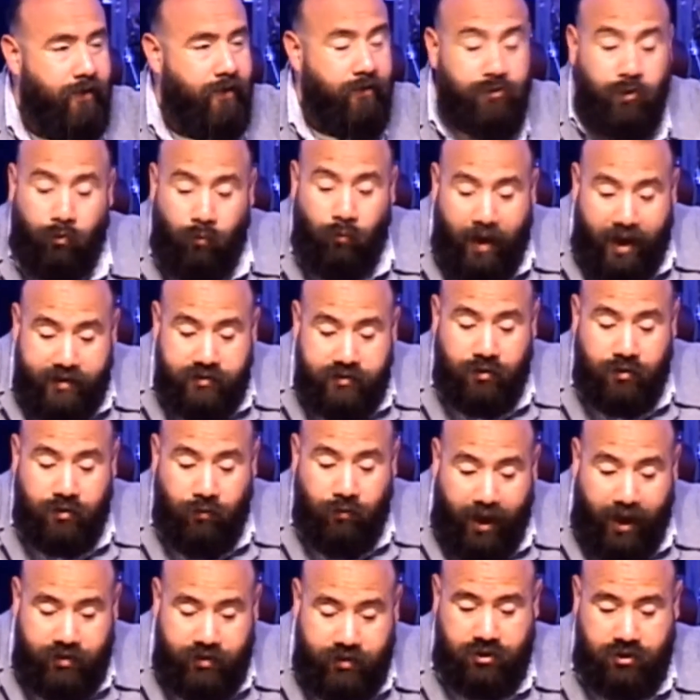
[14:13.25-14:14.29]
The
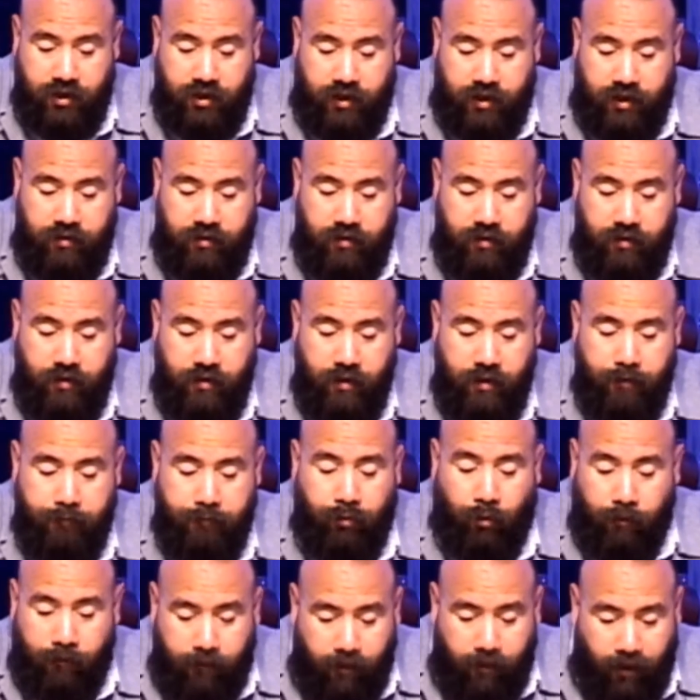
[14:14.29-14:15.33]
resurrection
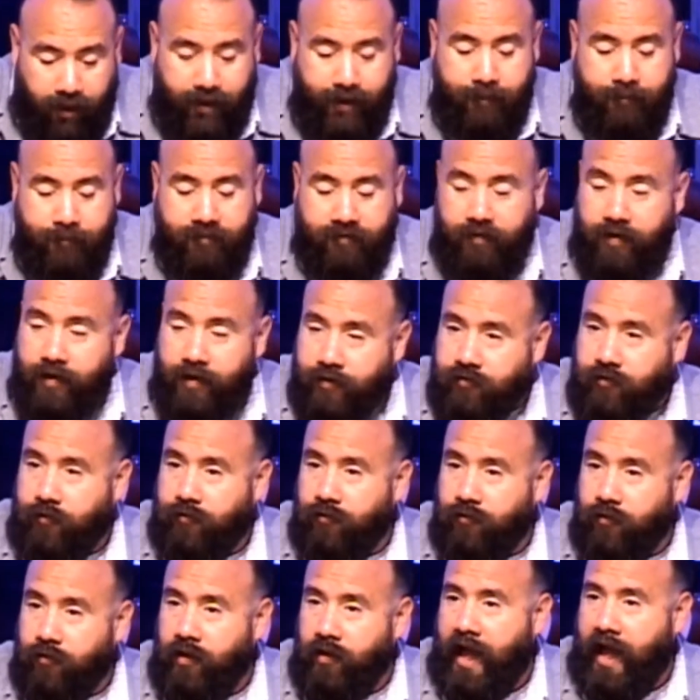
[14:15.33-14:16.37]
proclaims
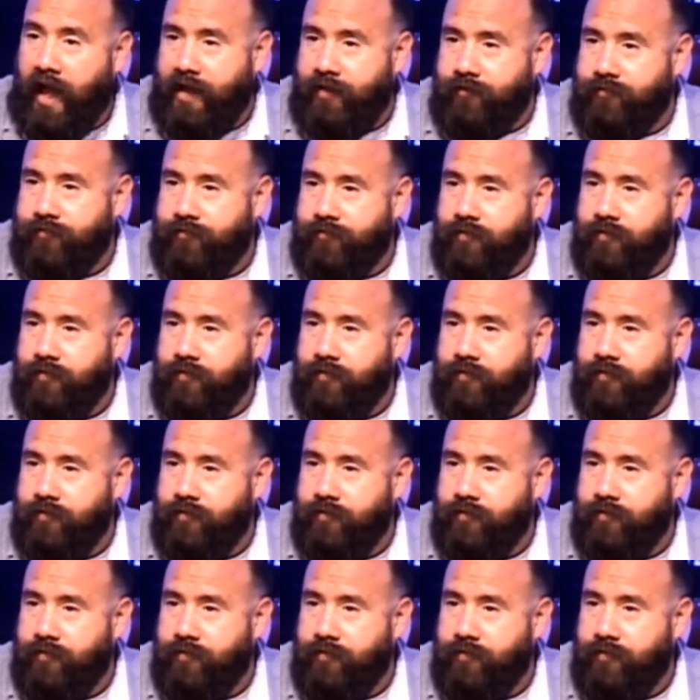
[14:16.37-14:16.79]
eternal life.